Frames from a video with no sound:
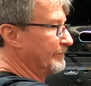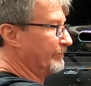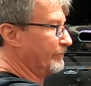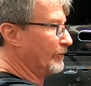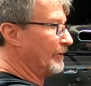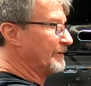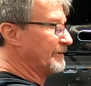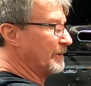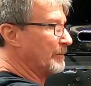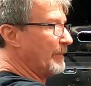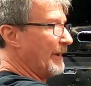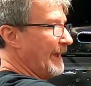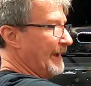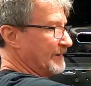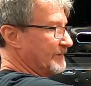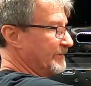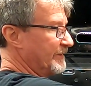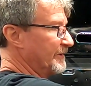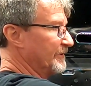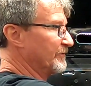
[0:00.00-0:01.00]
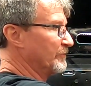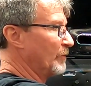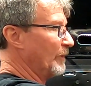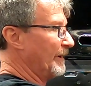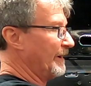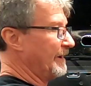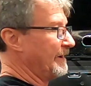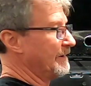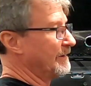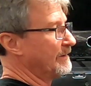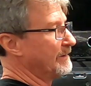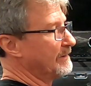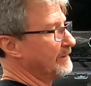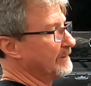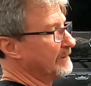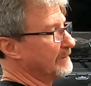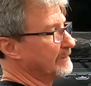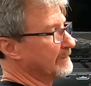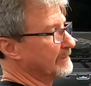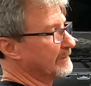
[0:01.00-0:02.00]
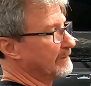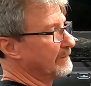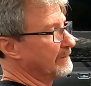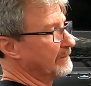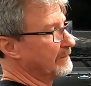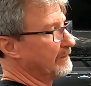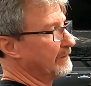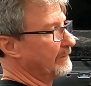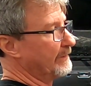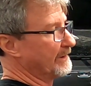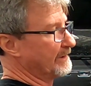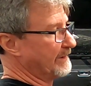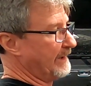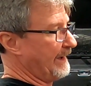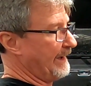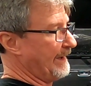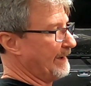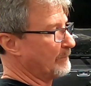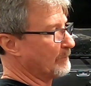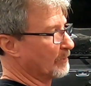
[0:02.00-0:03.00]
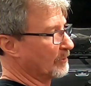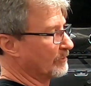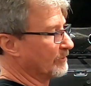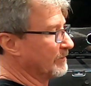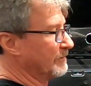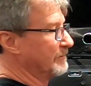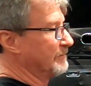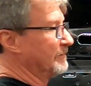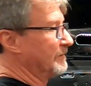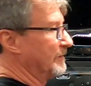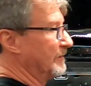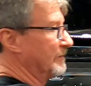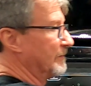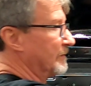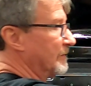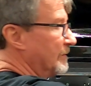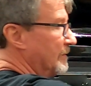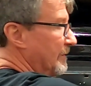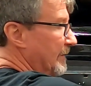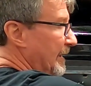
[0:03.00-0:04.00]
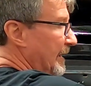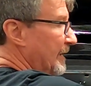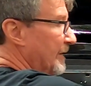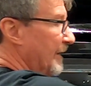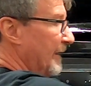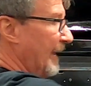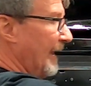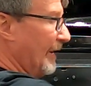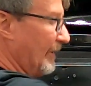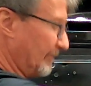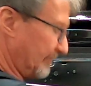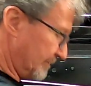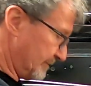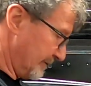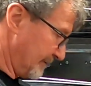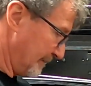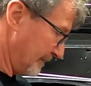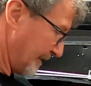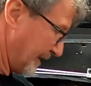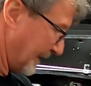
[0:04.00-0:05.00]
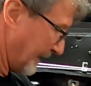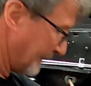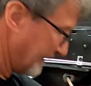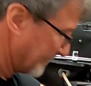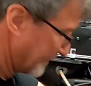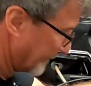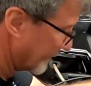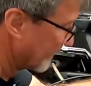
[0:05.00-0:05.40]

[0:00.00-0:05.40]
front to back this way, the camber in and out, okay?